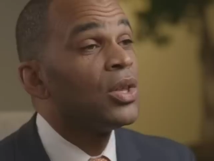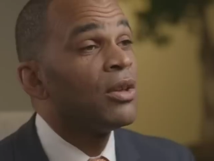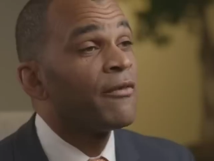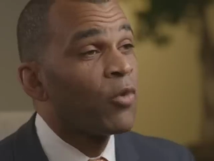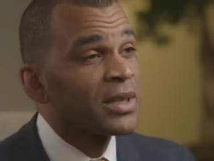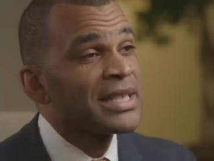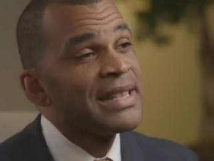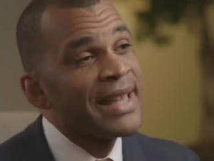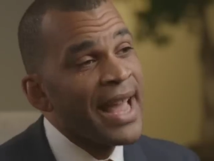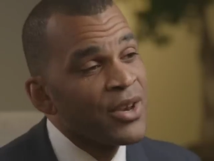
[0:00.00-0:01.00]
The
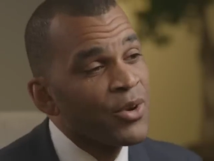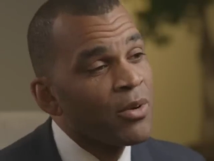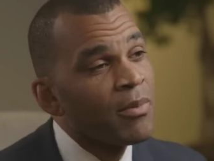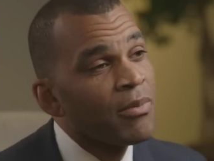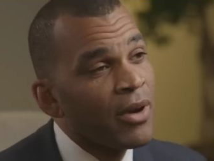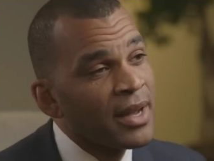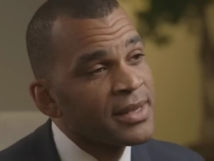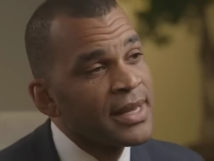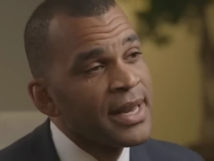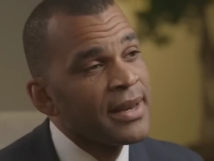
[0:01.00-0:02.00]
fourteenth annual
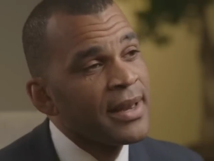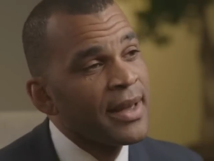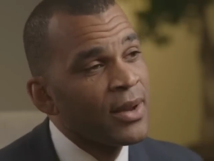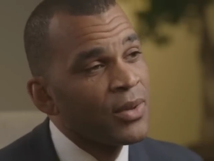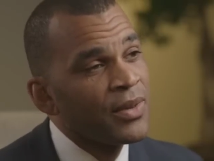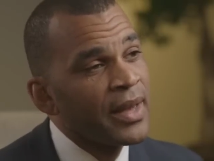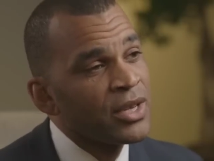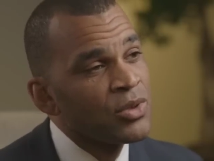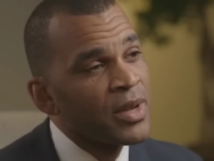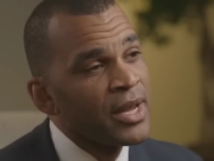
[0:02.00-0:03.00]
Prostate Health
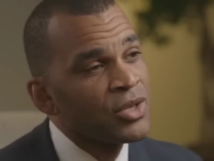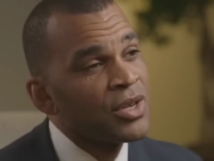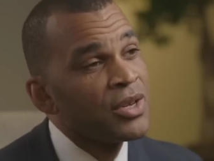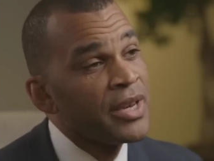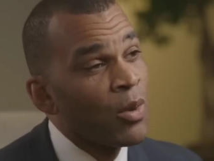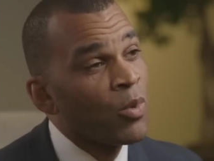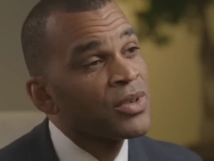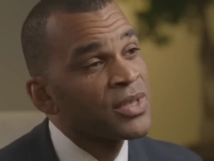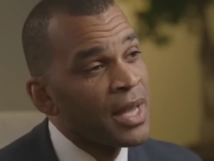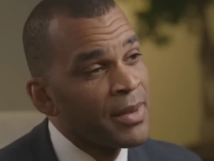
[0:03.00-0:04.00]
Education
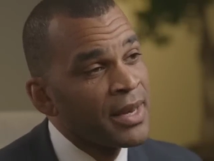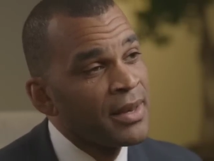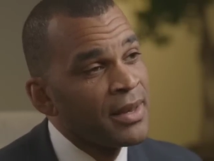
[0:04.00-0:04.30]
Network Summit